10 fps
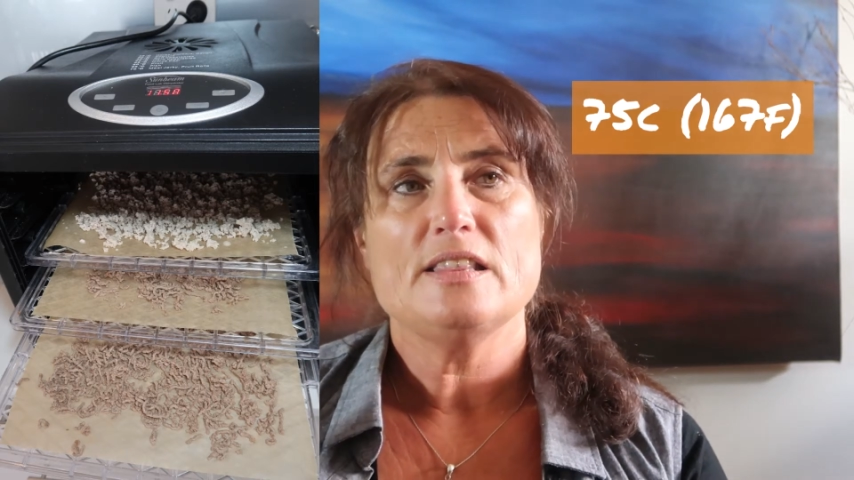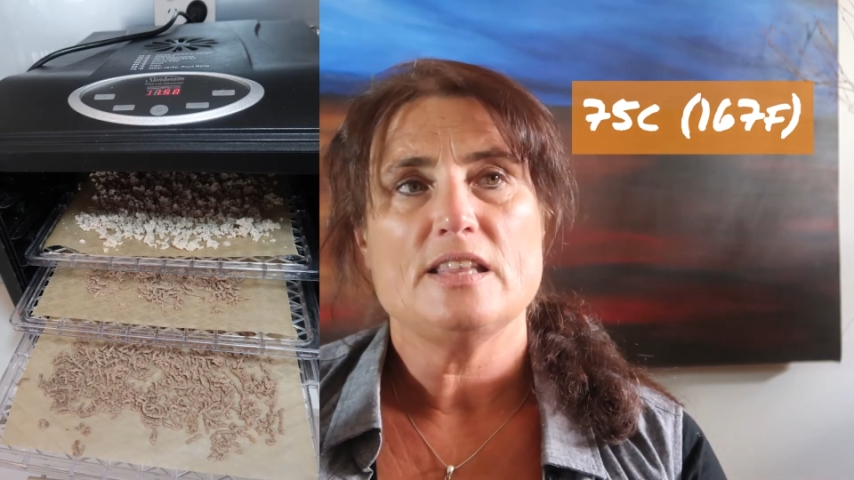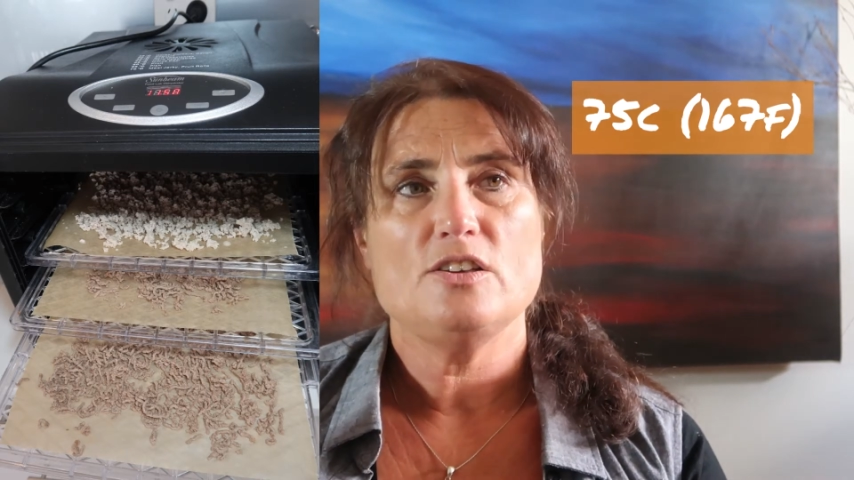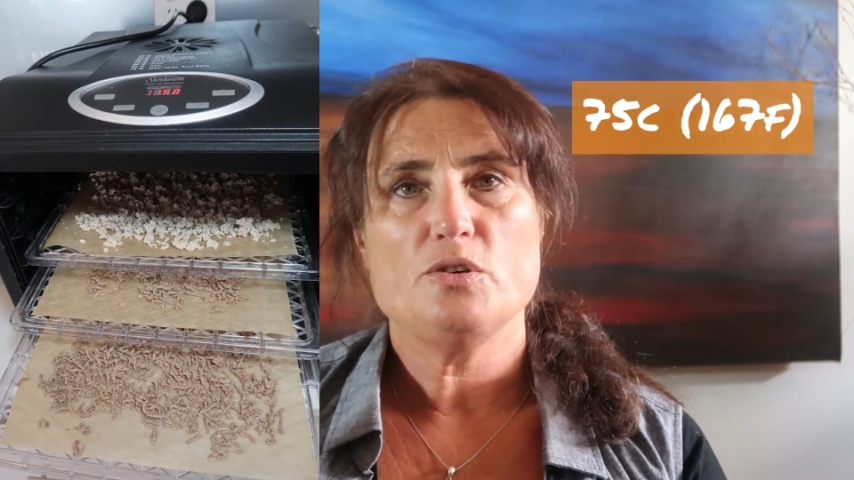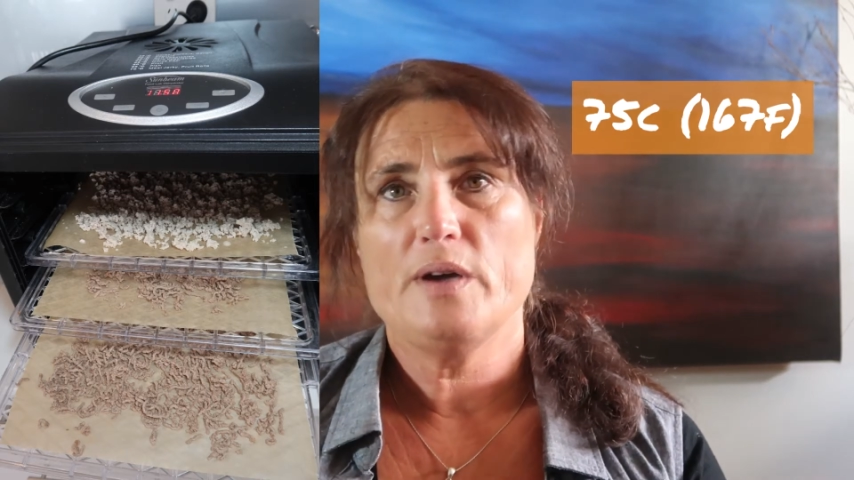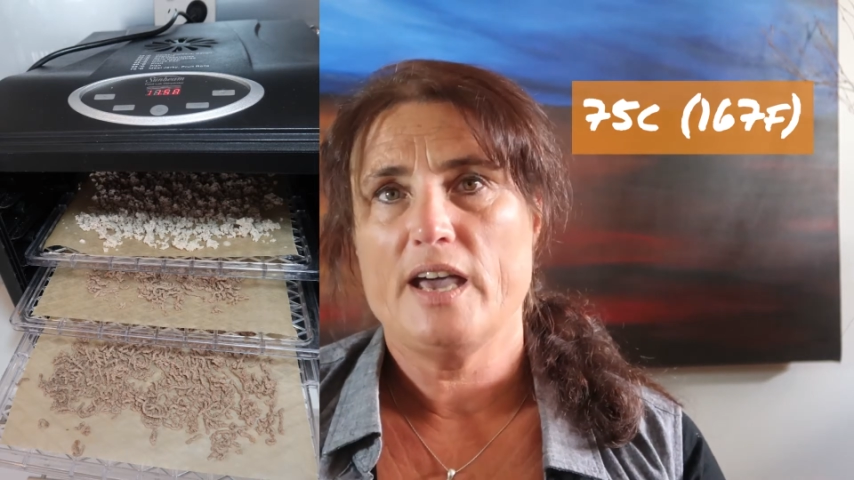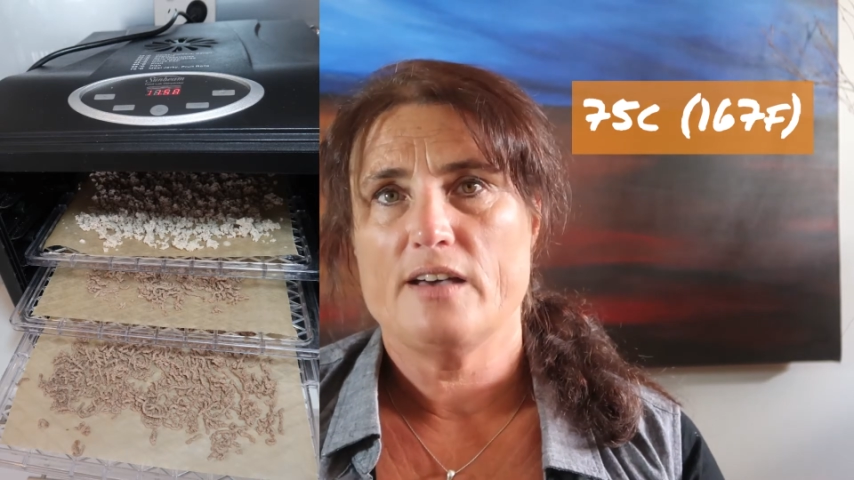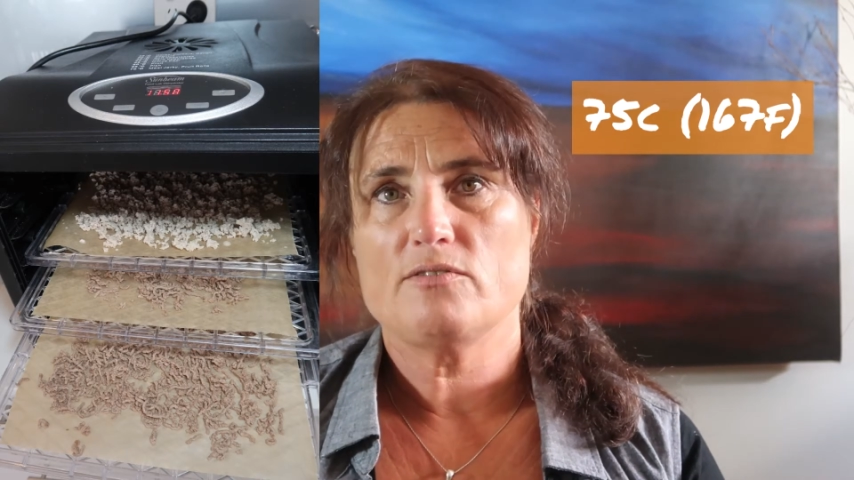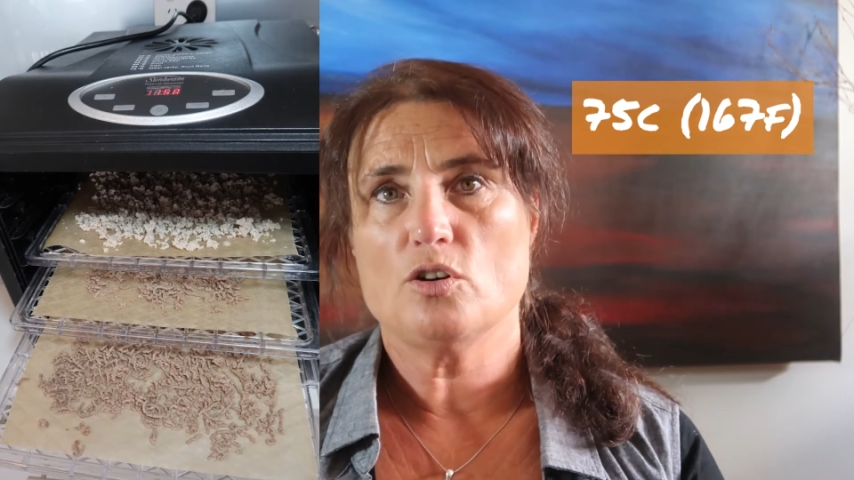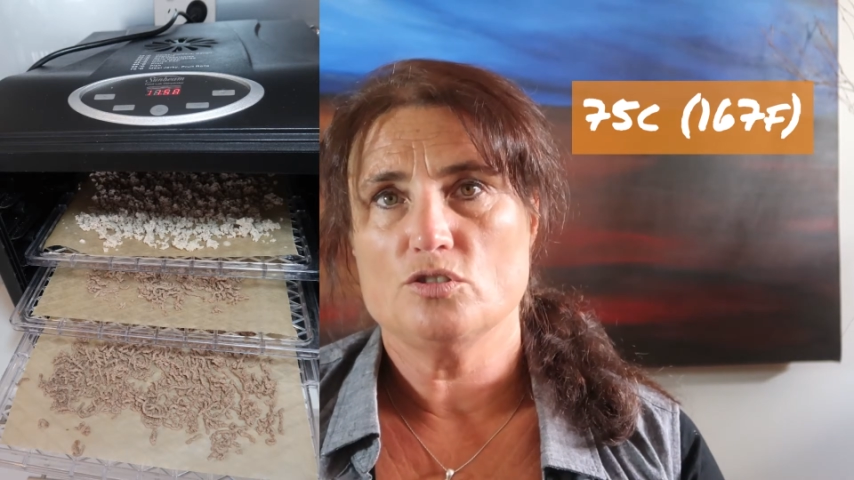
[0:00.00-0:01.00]
that you
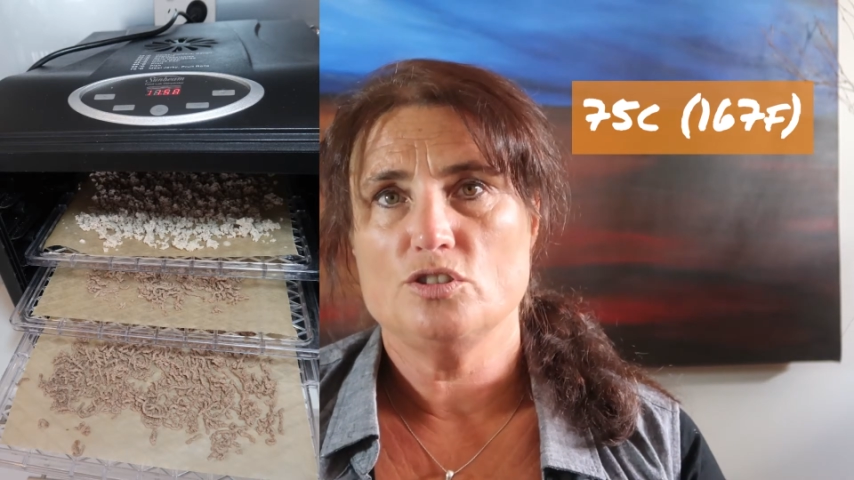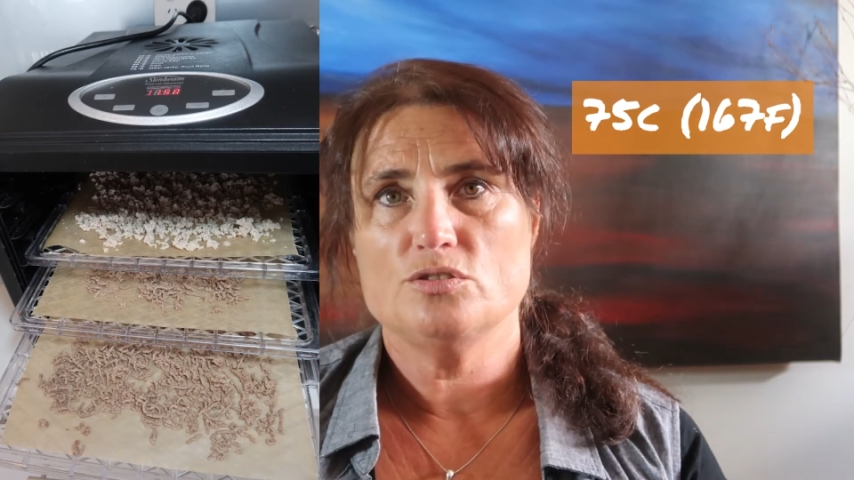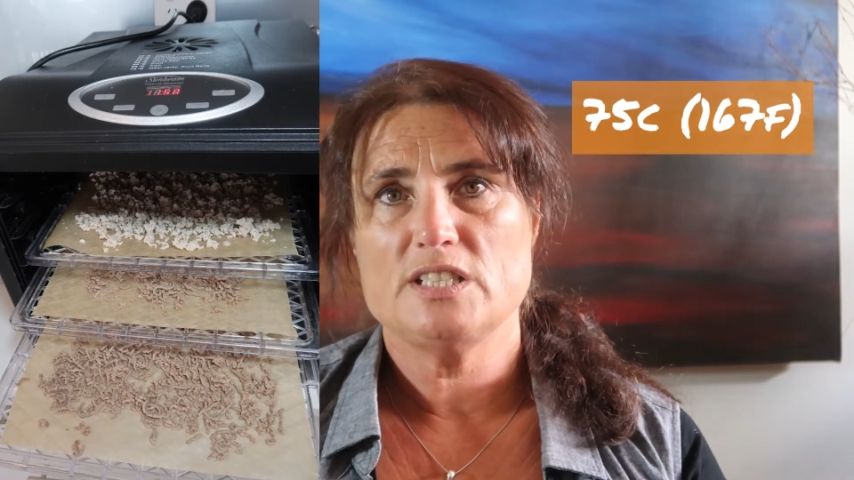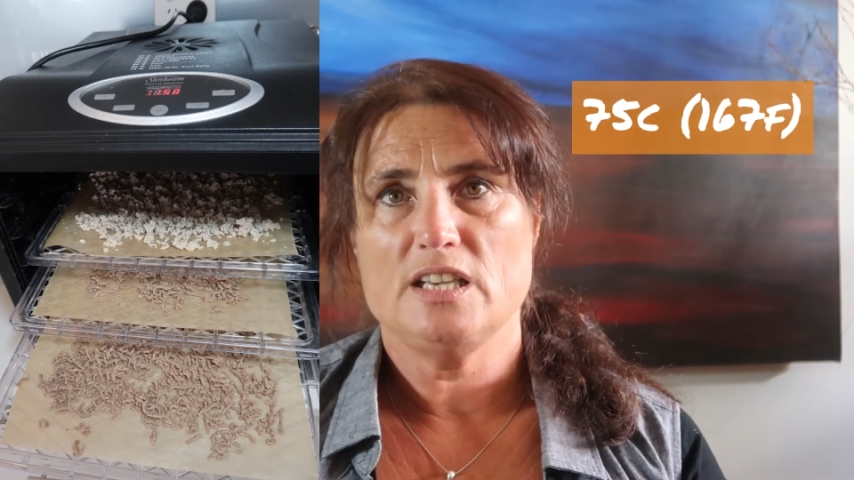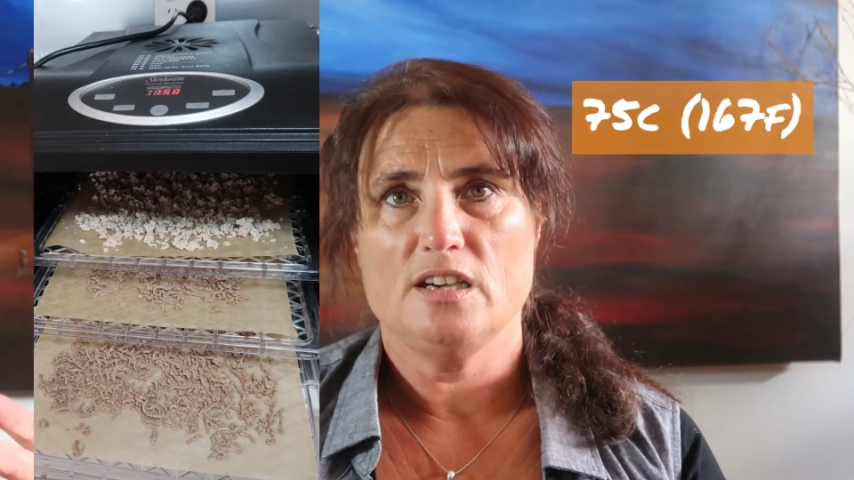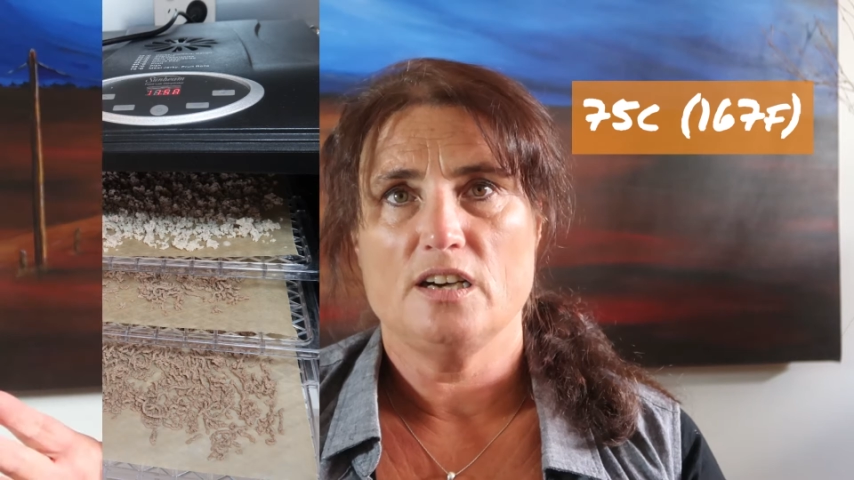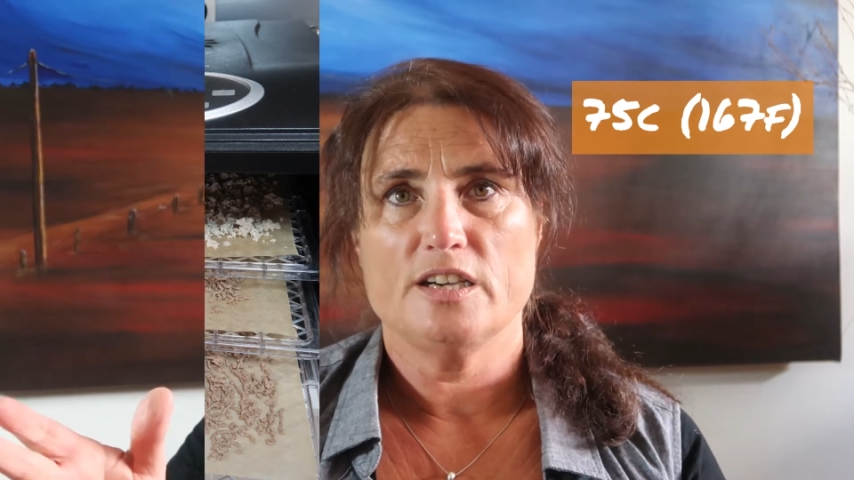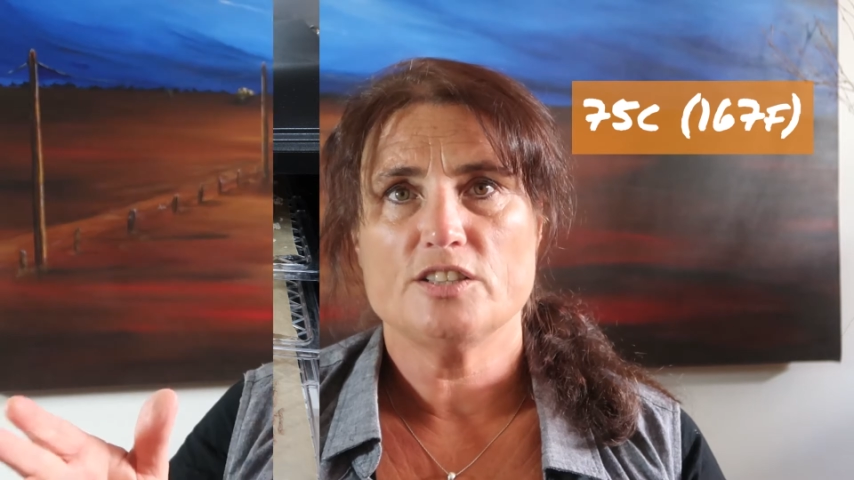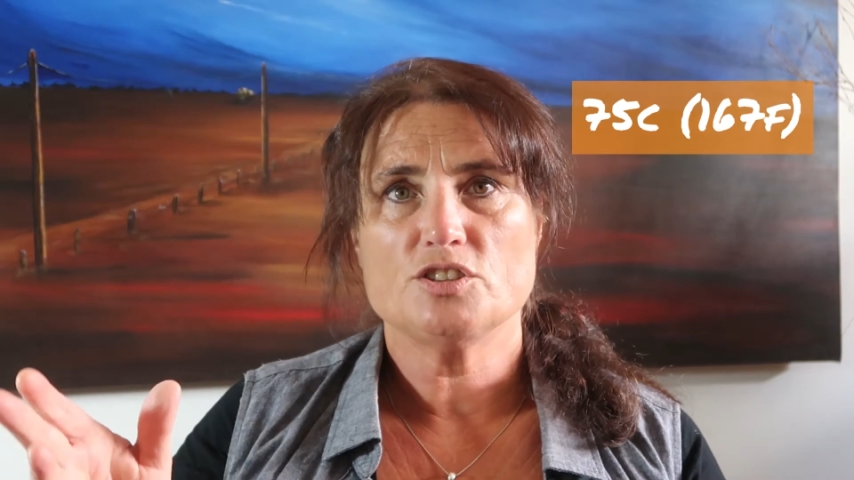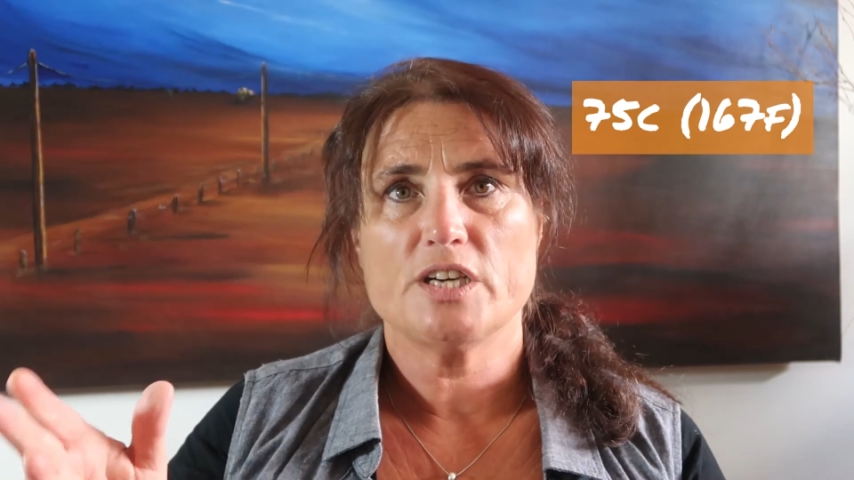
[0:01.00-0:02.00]
have on your
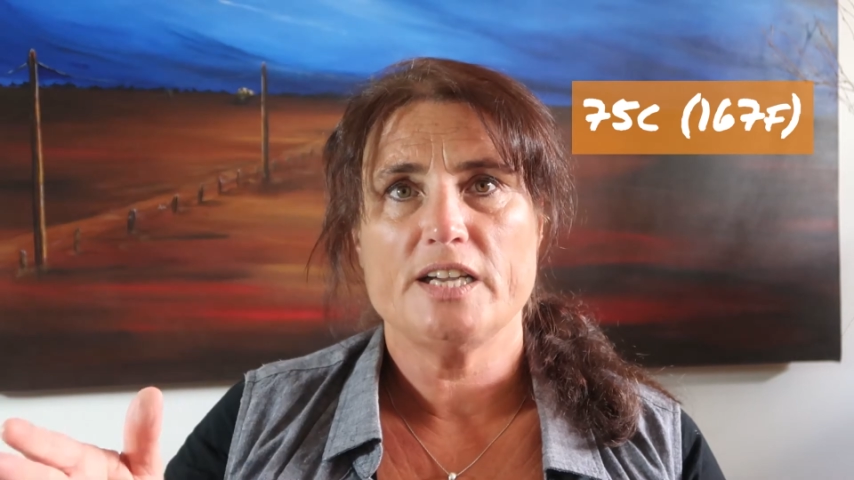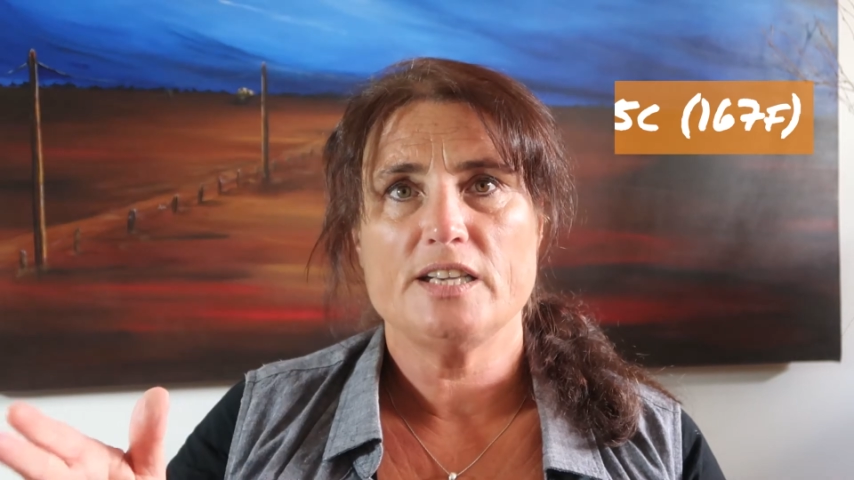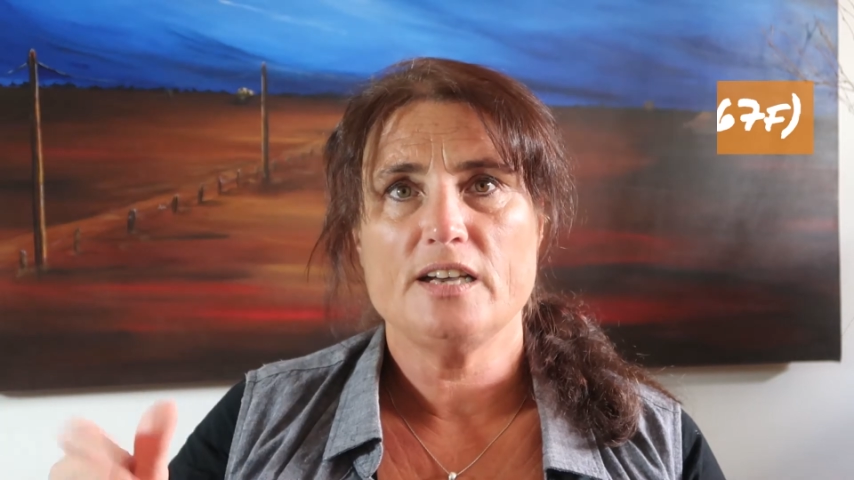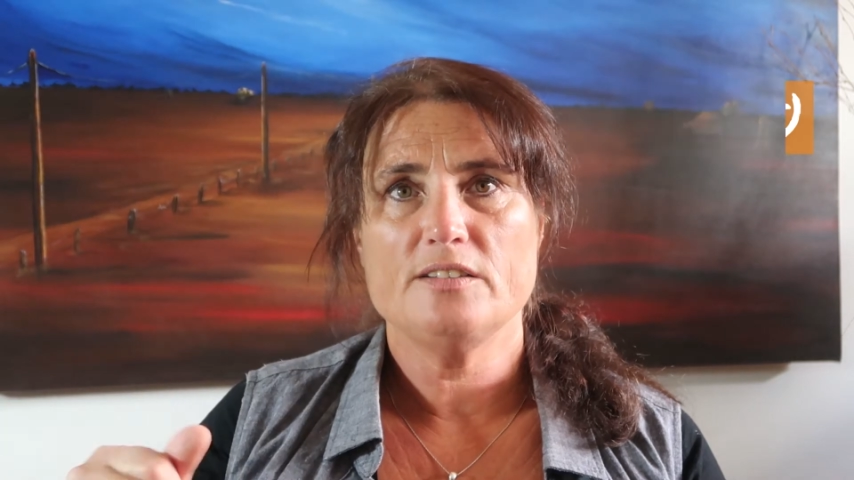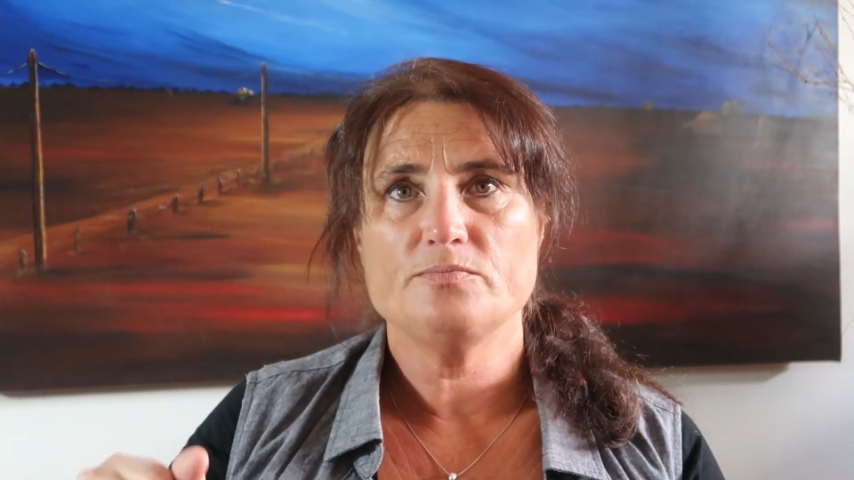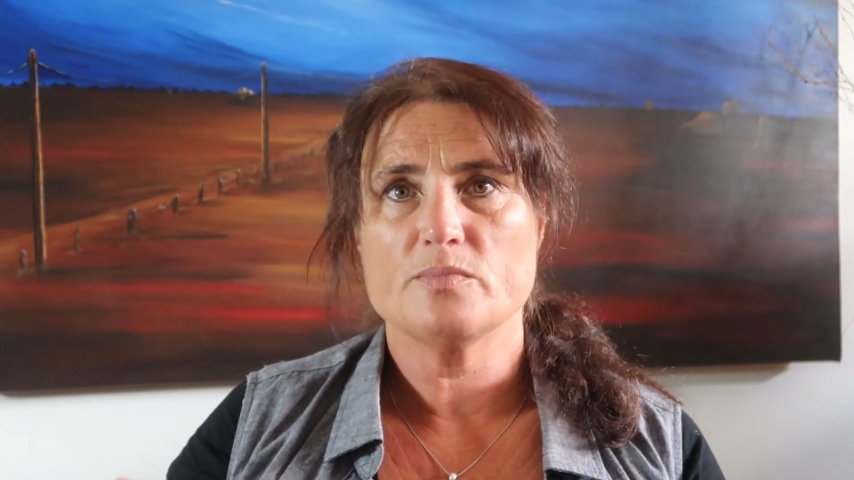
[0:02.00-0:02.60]
dehydrator,